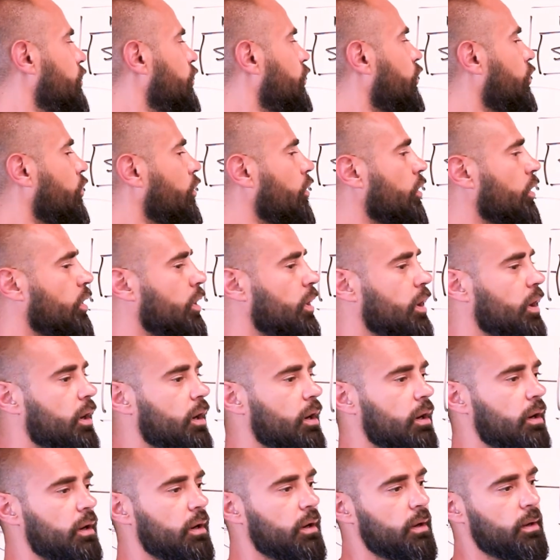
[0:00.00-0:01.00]
or
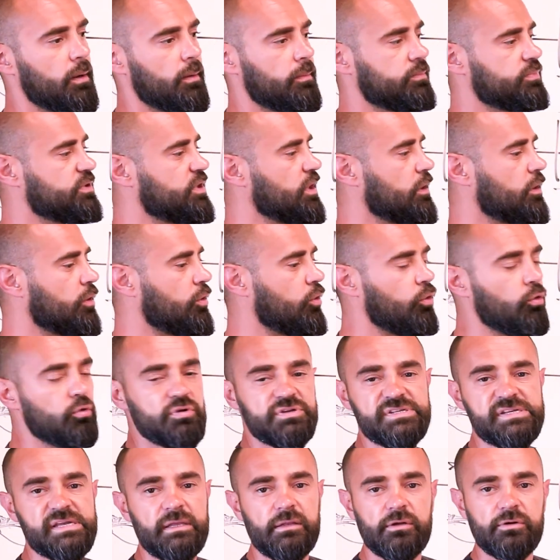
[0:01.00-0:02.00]
the
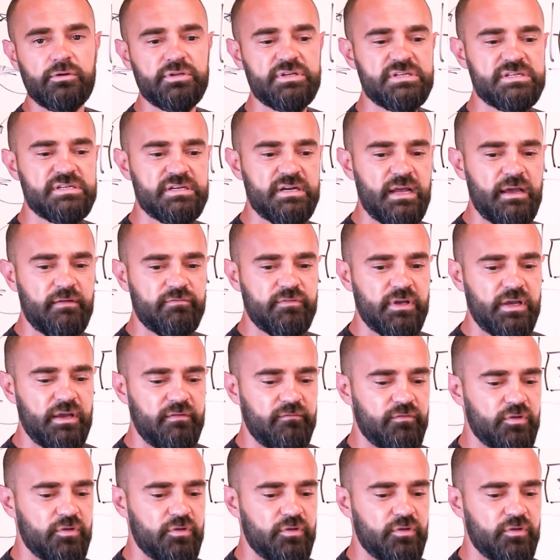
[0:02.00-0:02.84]
wholesaler doesn't have the